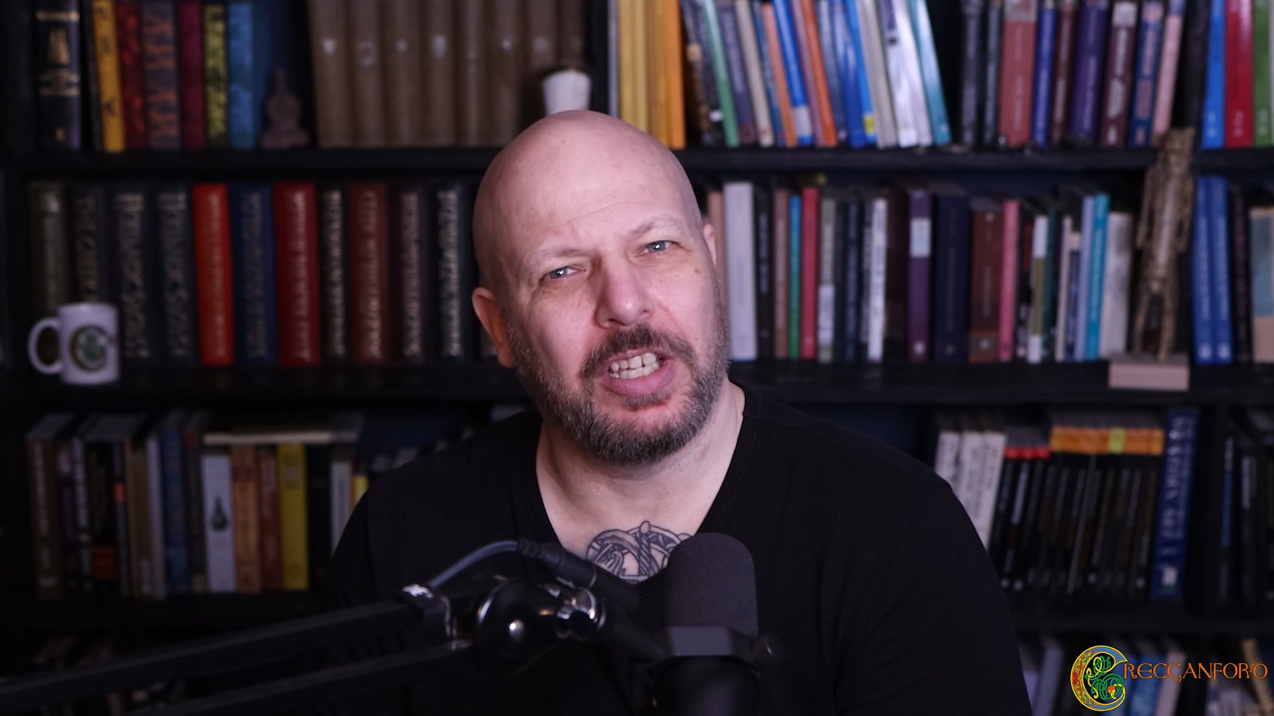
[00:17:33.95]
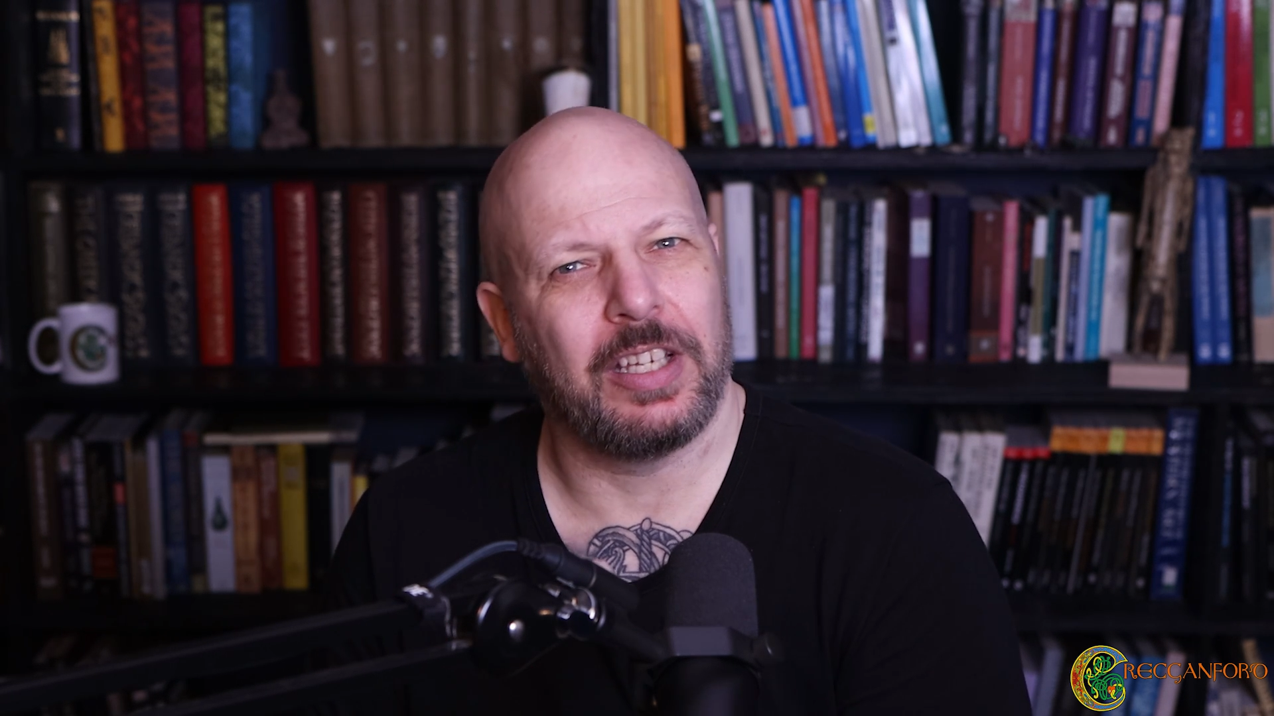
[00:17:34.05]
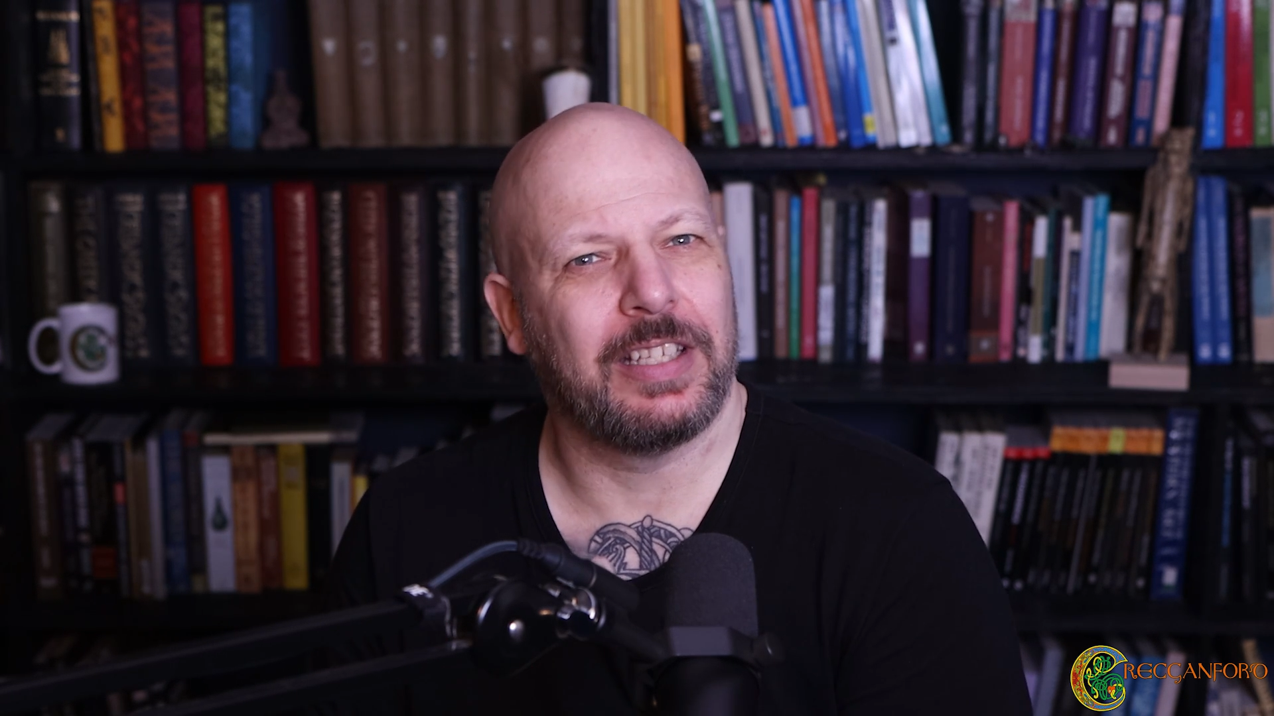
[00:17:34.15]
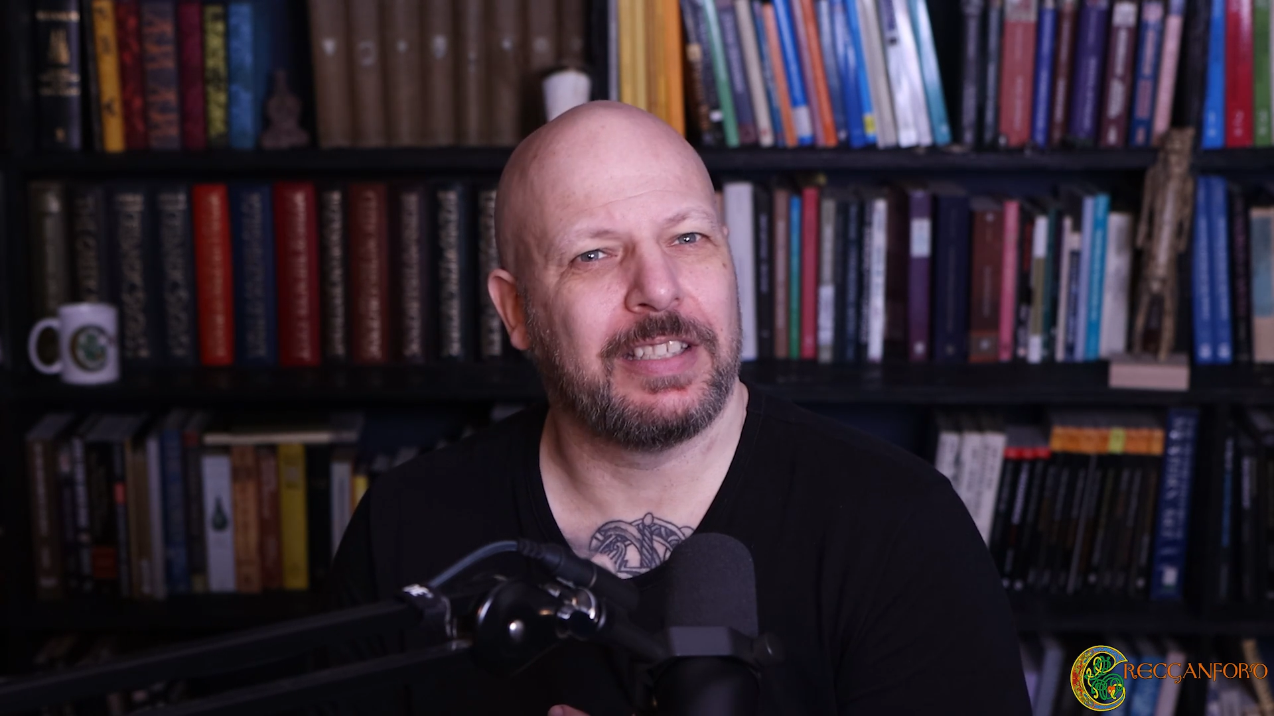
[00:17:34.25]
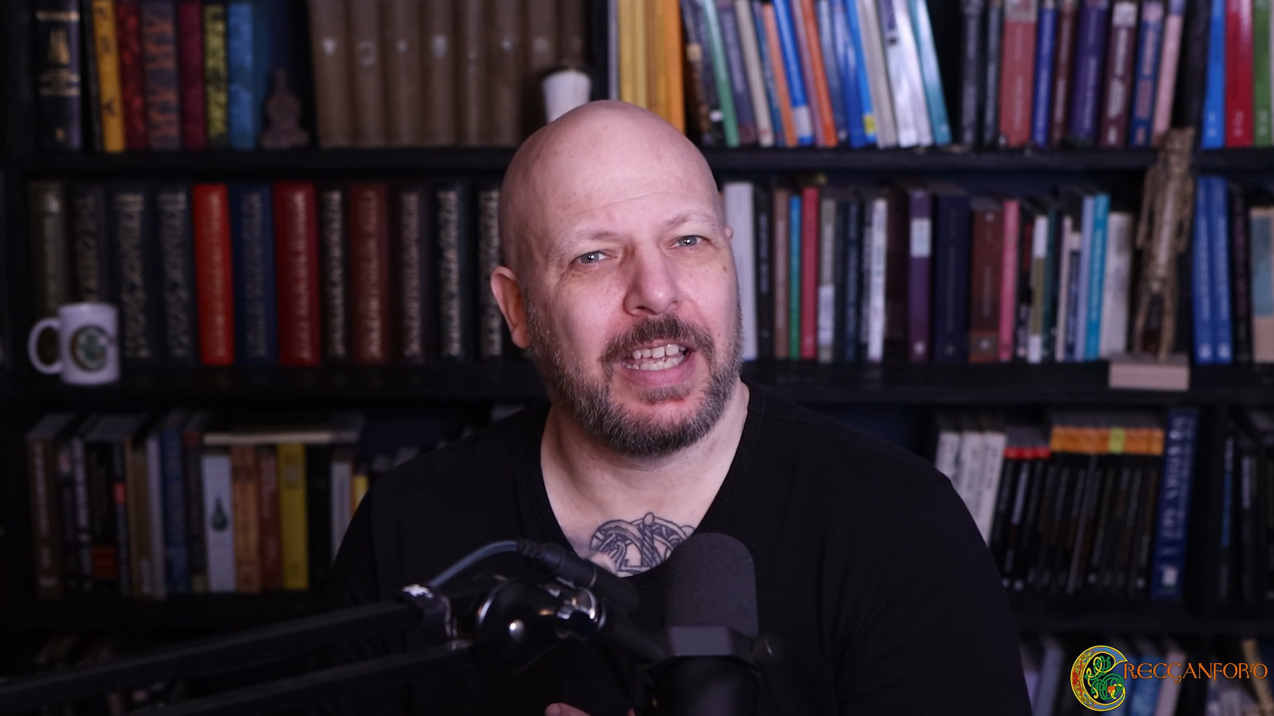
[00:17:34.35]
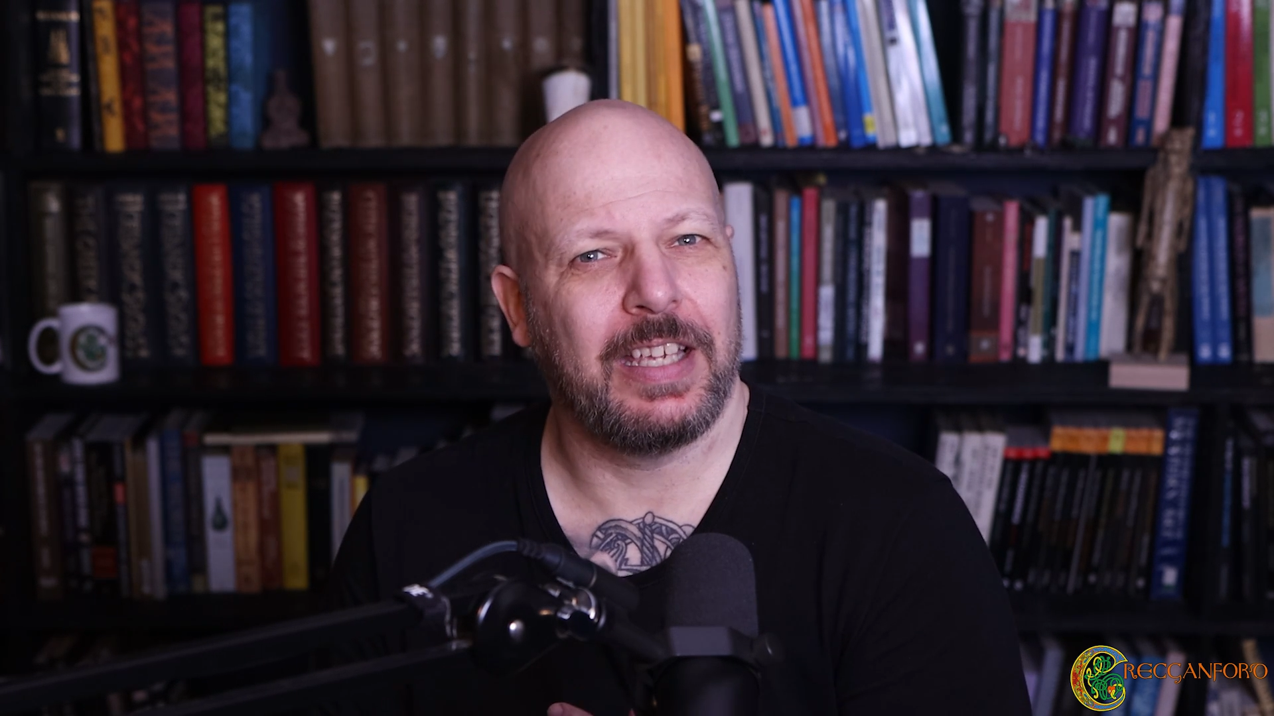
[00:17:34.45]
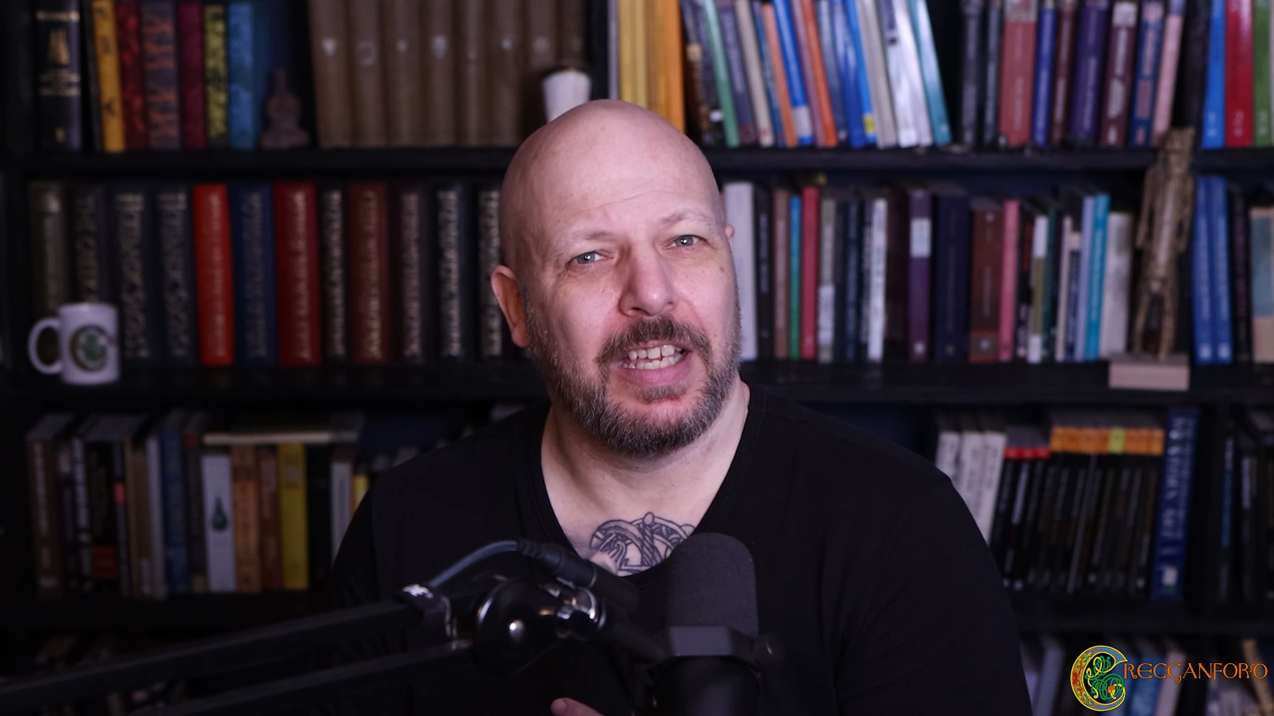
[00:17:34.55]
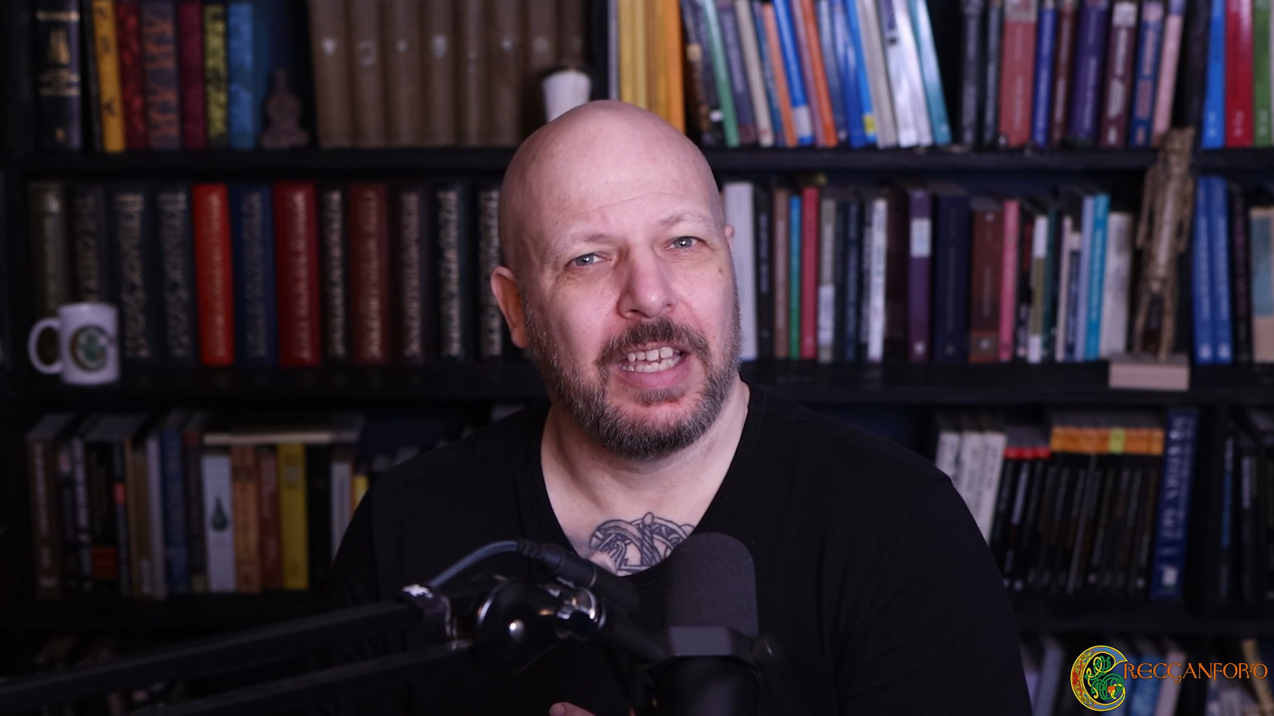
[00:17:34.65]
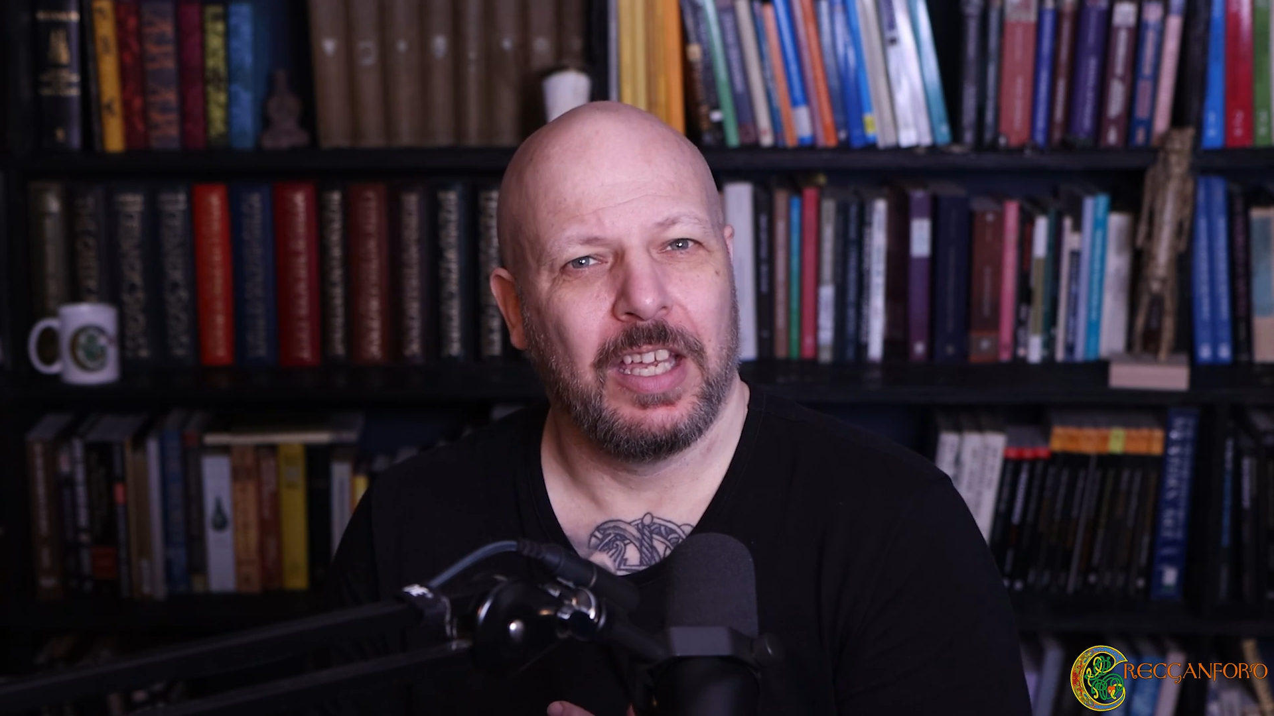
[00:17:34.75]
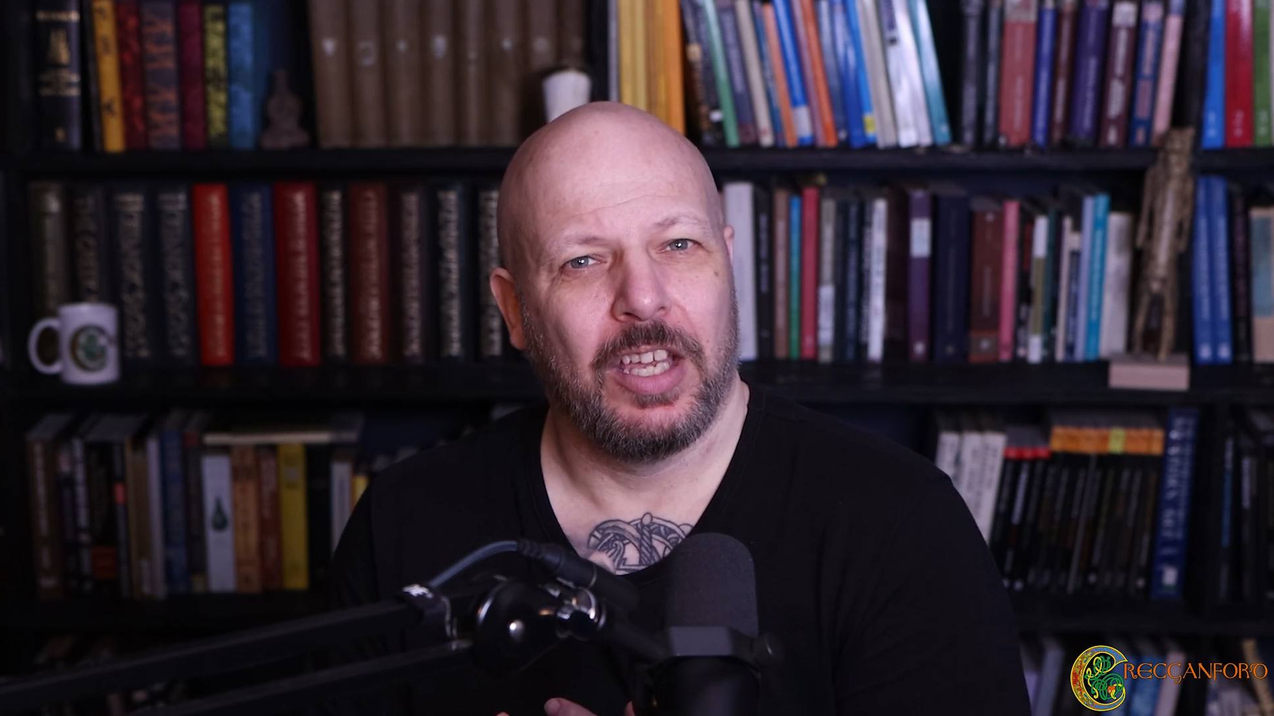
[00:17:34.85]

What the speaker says: thing as a